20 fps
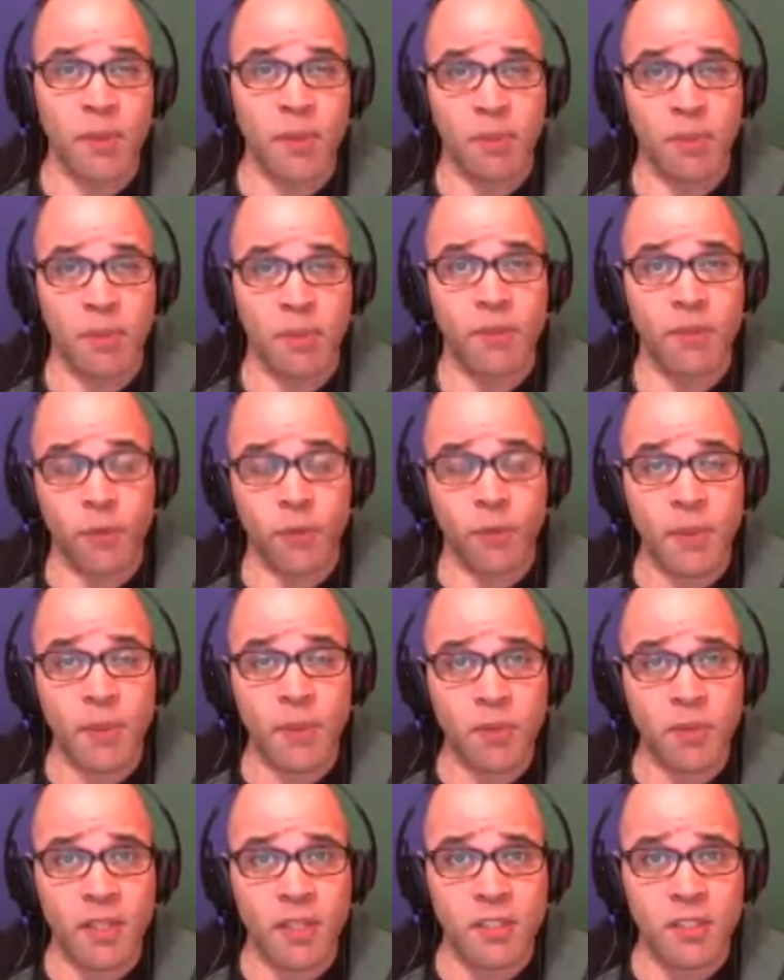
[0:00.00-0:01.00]
but for
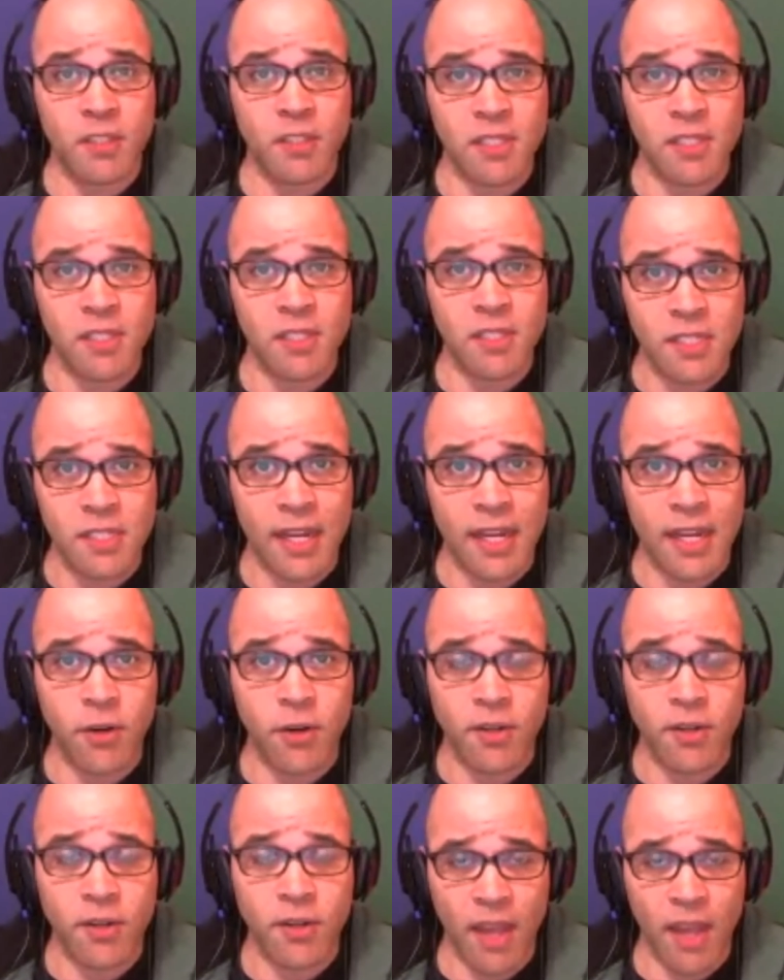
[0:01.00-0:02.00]
people that are just listening
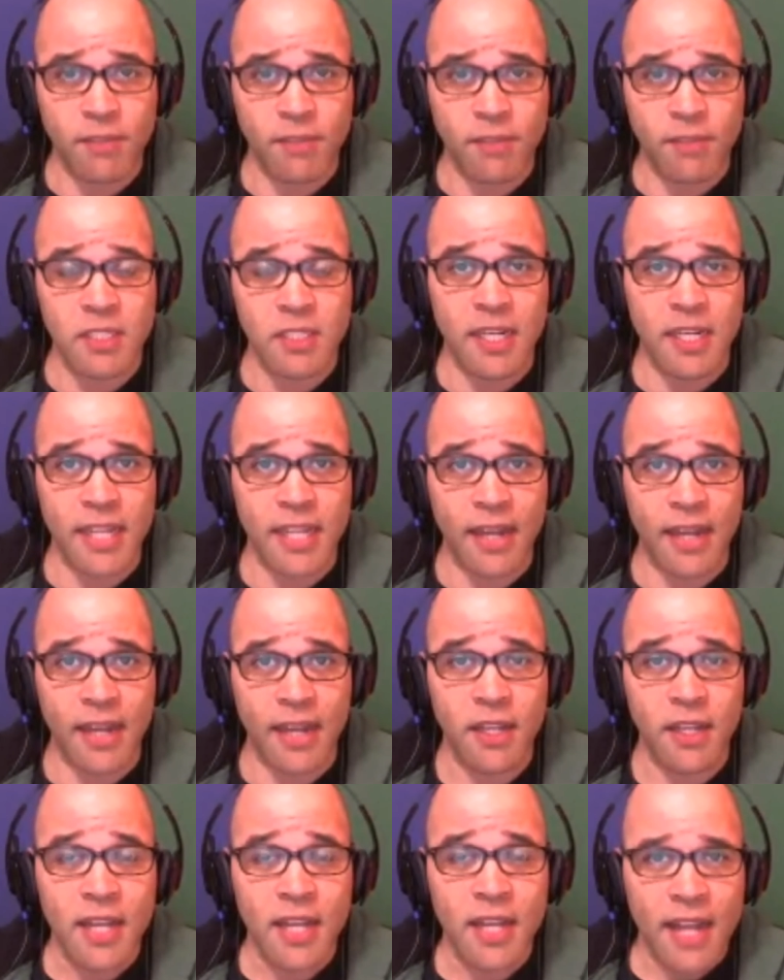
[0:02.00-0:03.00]
or haven't seen it,
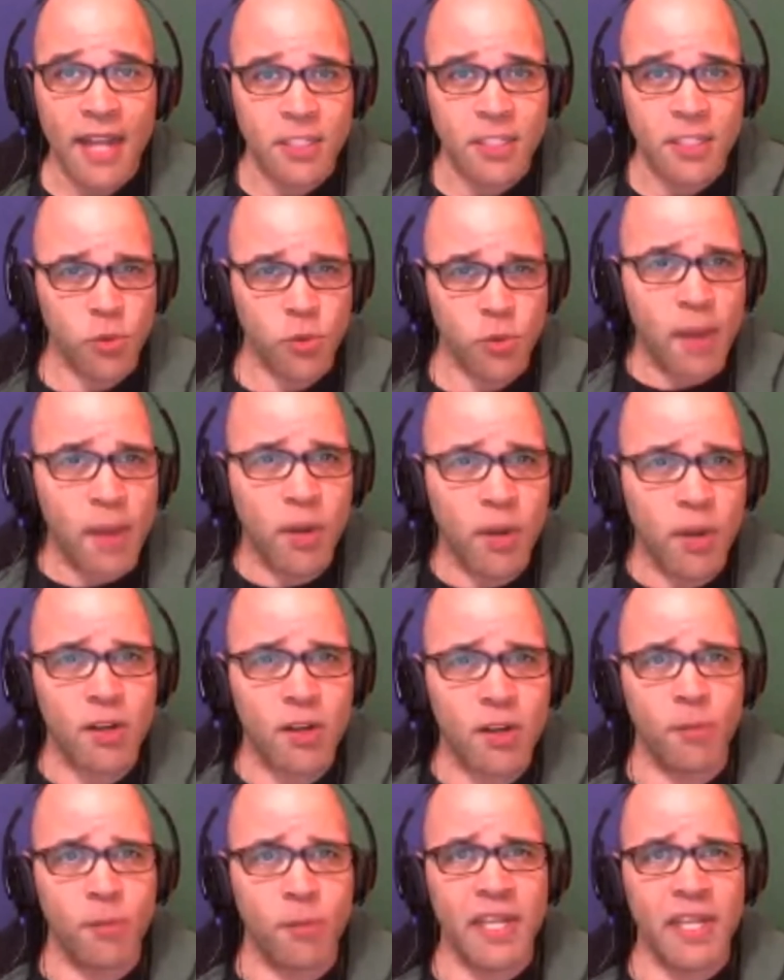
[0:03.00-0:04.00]
describe
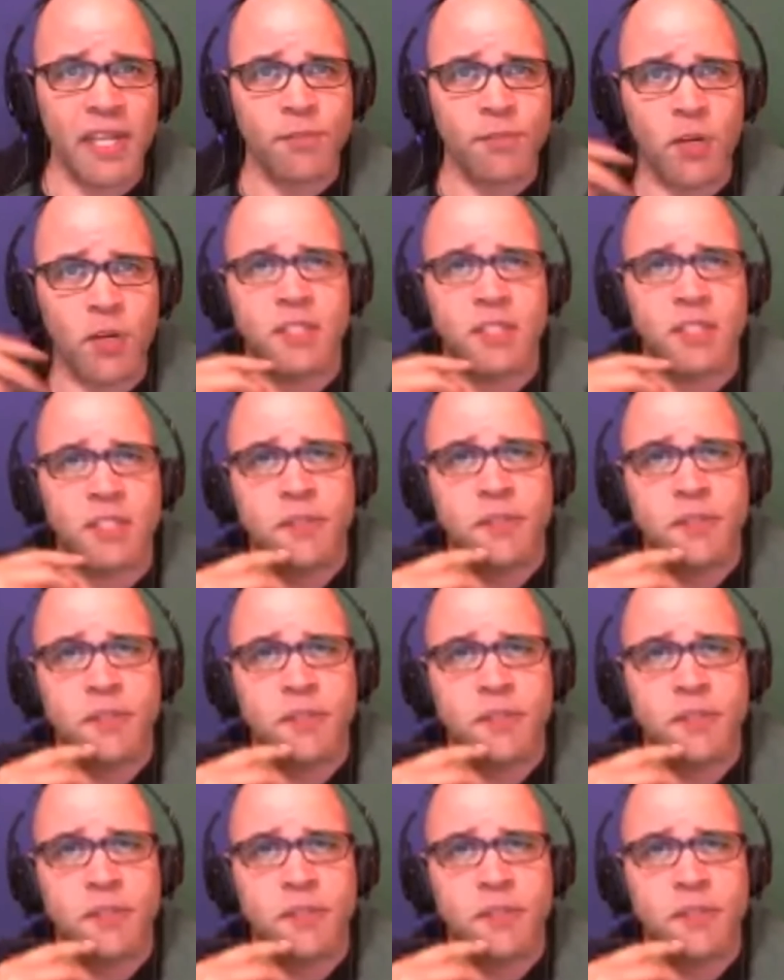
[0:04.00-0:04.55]
Particle Mace for us.